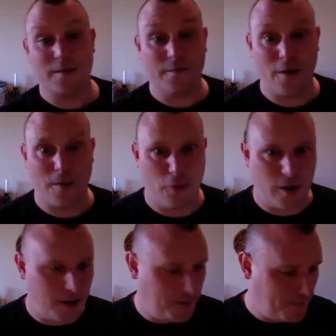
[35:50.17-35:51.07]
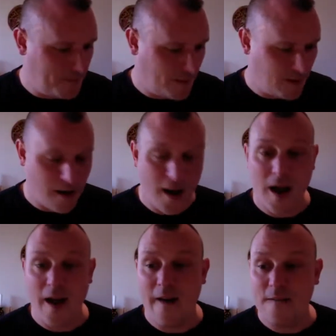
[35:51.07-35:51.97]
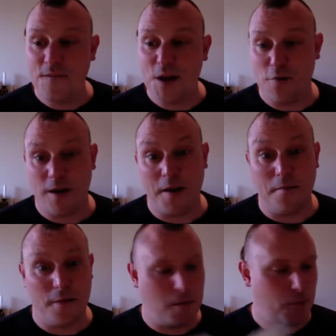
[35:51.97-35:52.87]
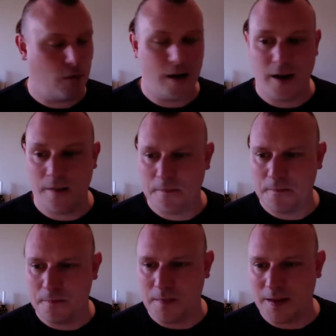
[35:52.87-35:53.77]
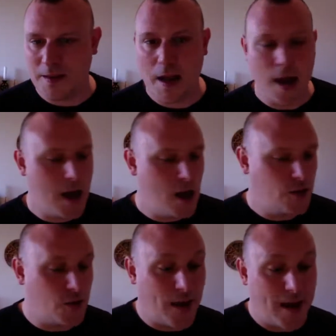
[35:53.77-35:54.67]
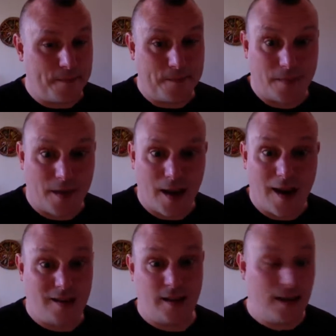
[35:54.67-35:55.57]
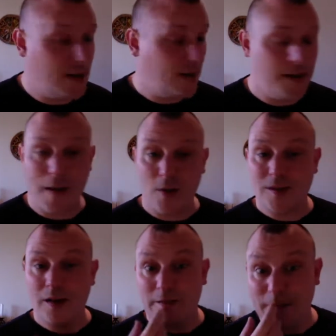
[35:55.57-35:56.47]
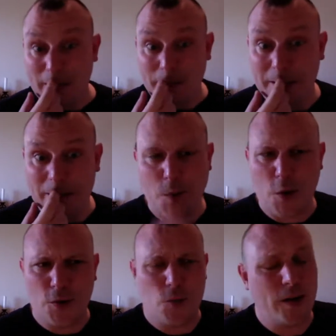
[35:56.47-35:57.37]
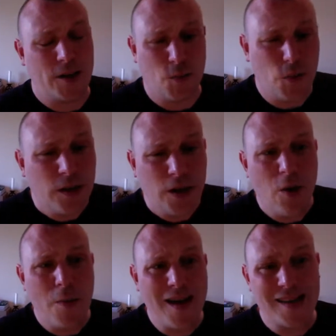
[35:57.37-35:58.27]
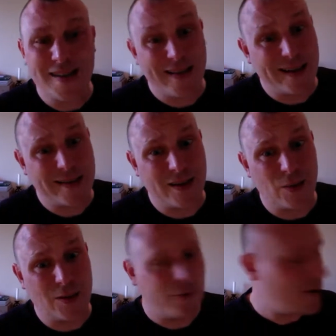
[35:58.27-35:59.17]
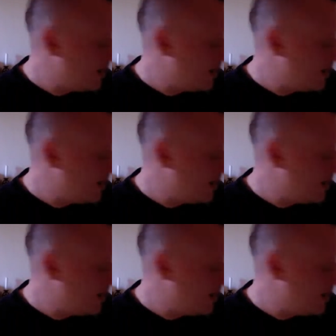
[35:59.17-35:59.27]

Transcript: Very pretty. Very, very pretty. So yeah, it's clearly about self-development, this box, which wouldn't go amiss in Dan's little world right